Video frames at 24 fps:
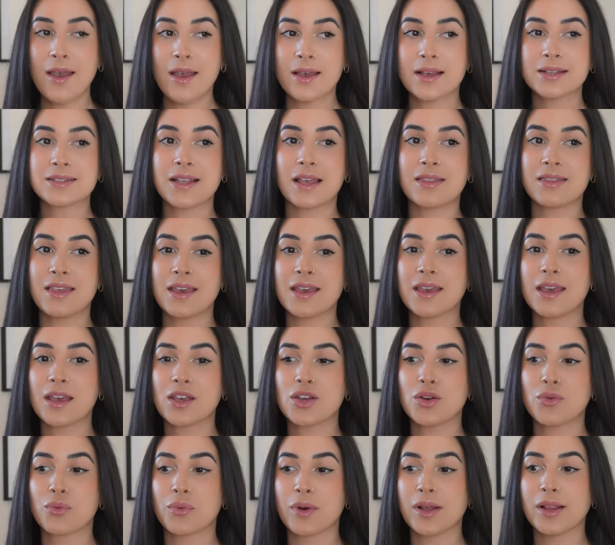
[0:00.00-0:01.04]
because I think it
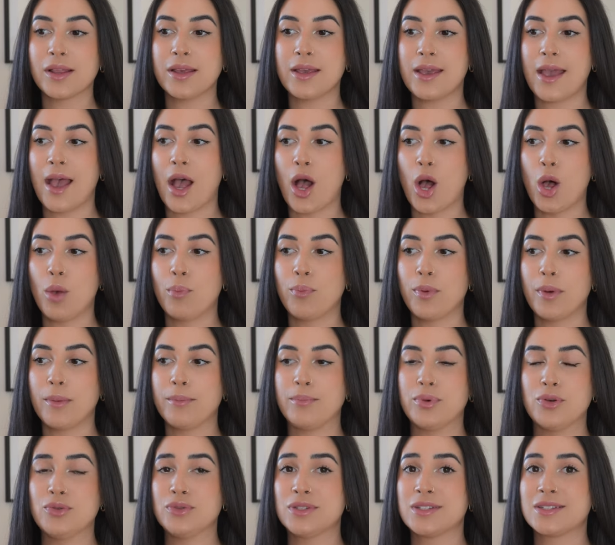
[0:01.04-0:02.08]
could really
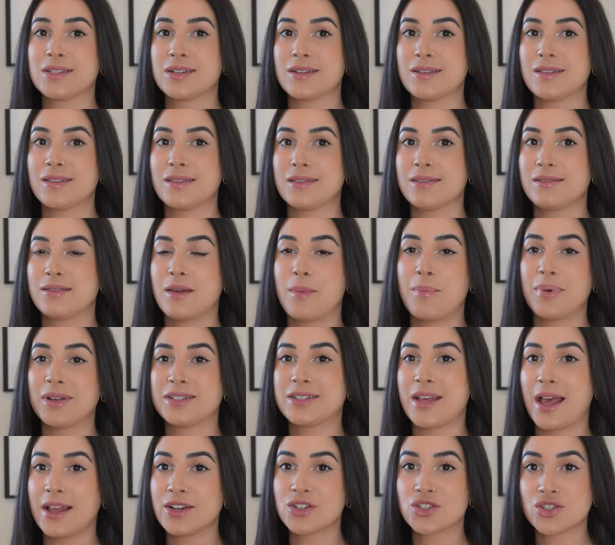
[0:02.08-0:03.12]
help boost the
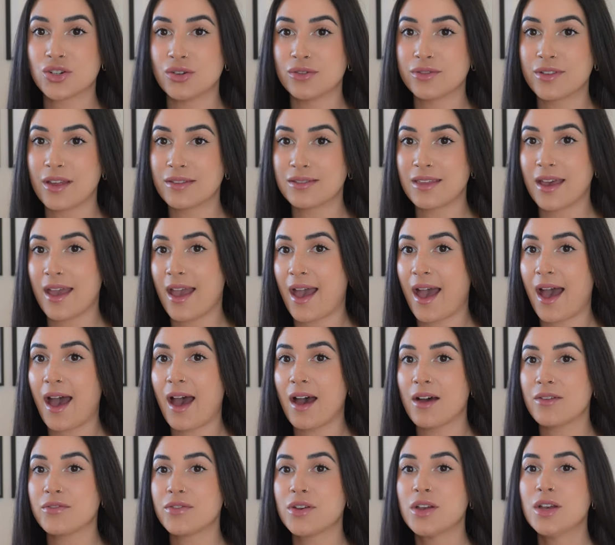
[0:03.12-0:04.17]
potential that they
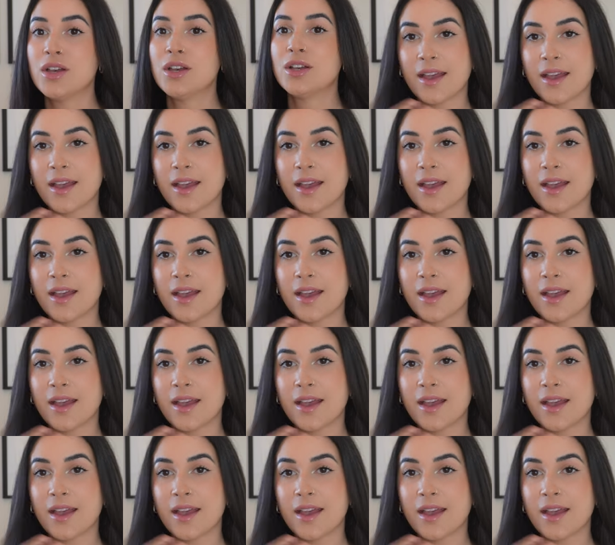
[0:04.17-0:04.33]
have.